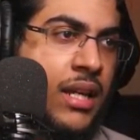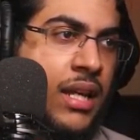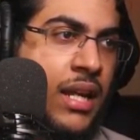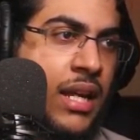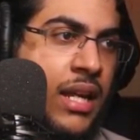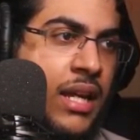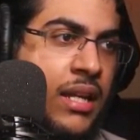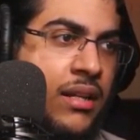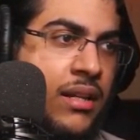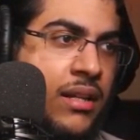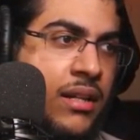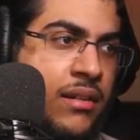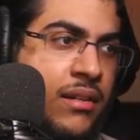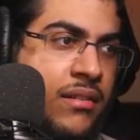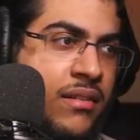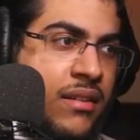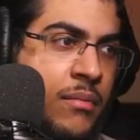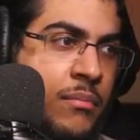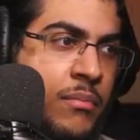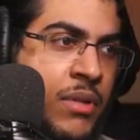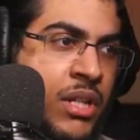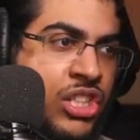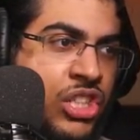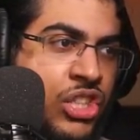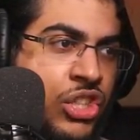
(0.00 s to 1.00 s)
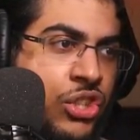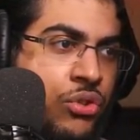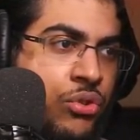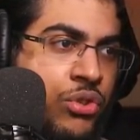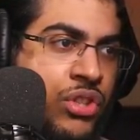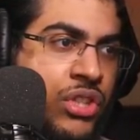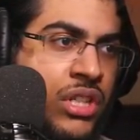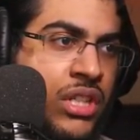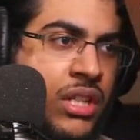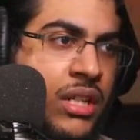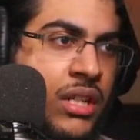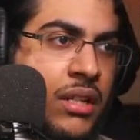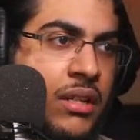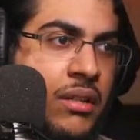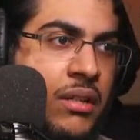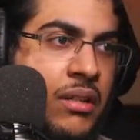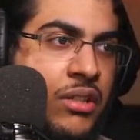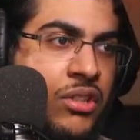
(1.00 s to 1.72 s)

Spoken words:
and it's a multi-shooter